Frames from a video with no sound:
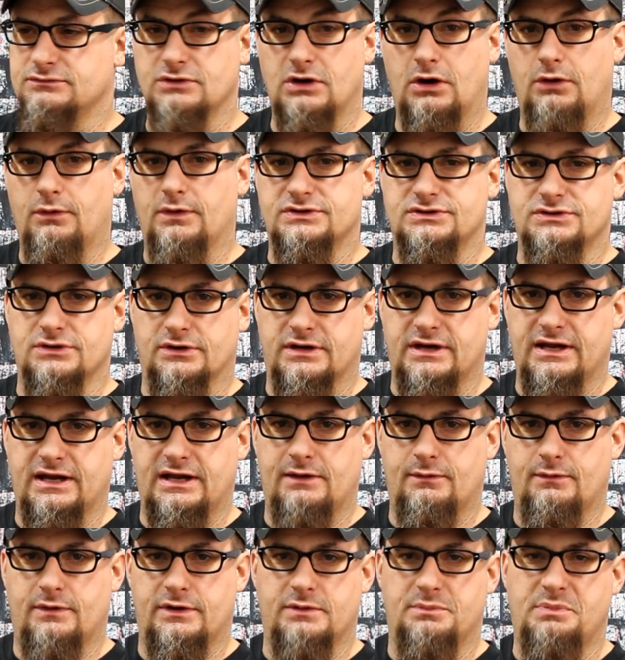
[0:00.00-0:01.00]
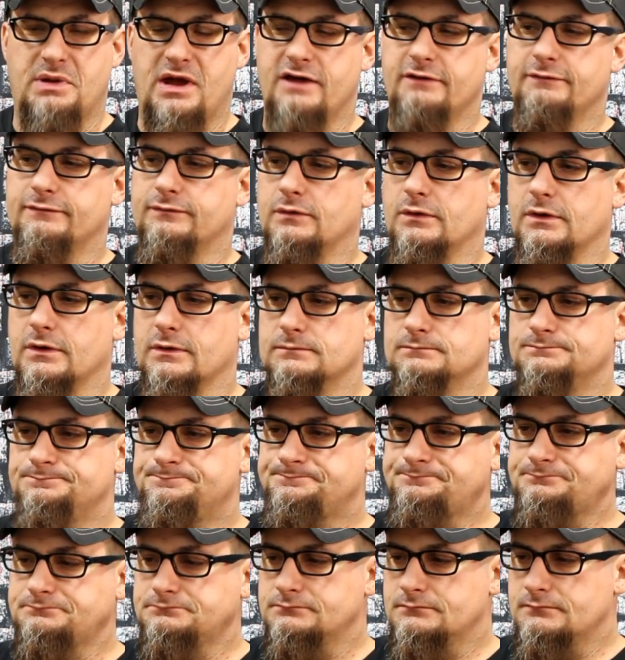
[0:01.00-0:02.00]
you know what you're getting when you pay for it.
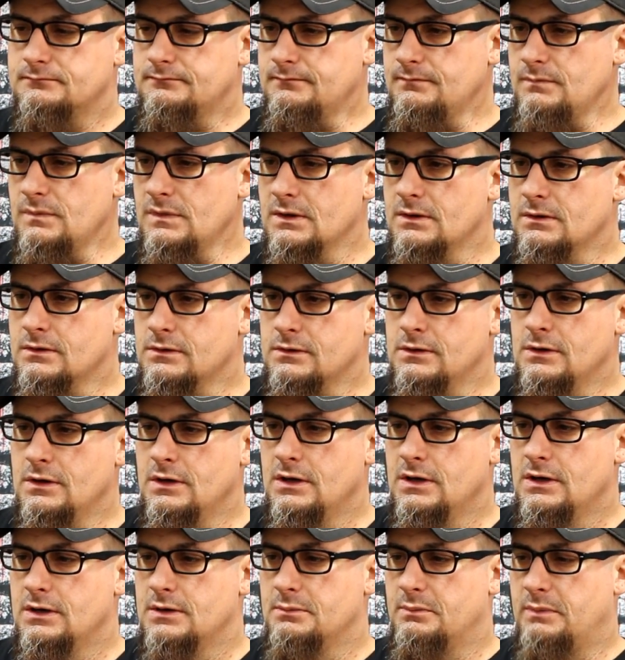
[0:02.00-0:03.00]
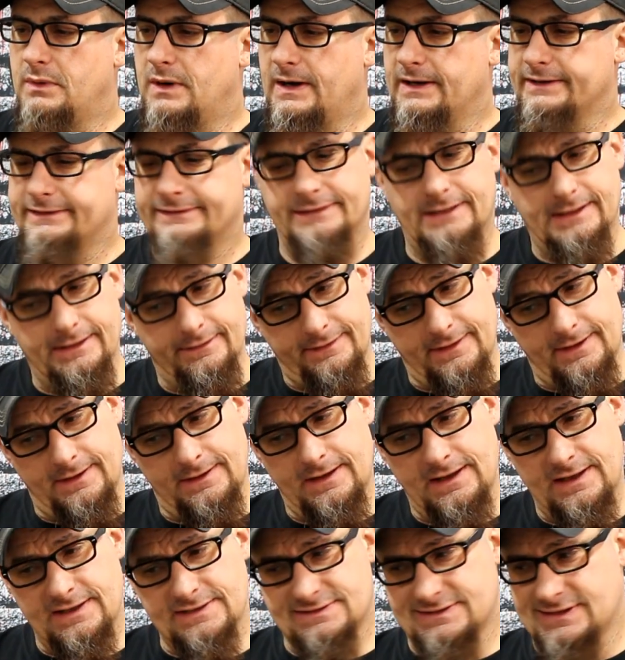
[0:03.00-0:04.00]
But
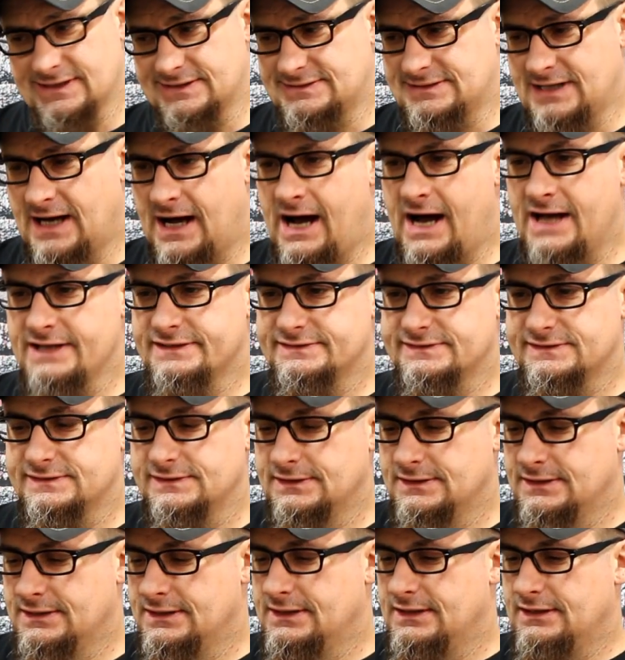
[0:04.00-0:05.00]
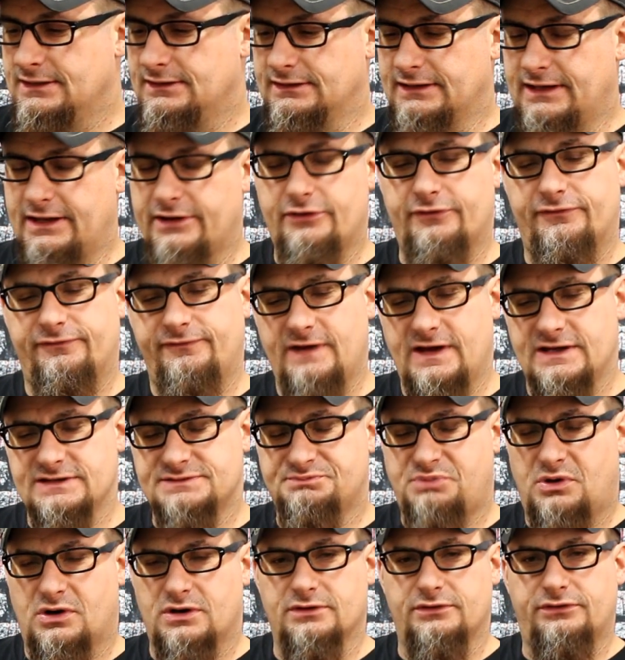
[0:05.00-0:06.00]
there it is, the TOTs
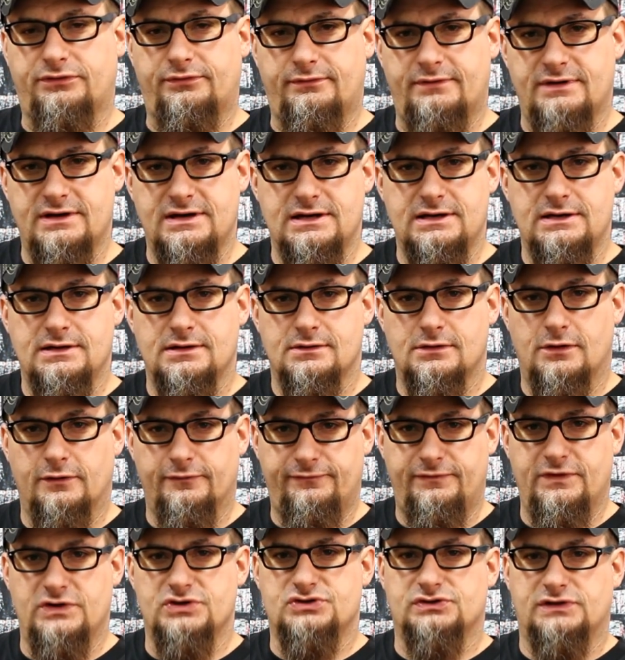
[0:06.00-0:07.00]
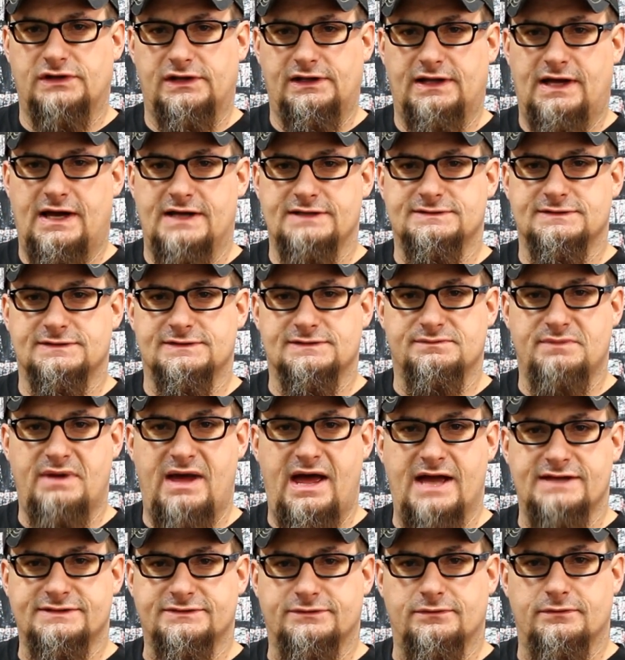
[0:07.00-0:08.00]
Leatherface Part 3 officially licensed
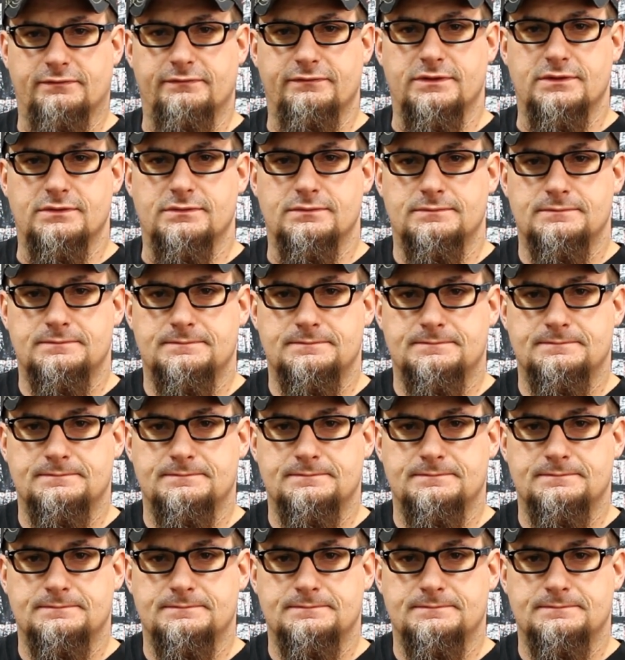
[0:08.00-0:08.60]
mask review.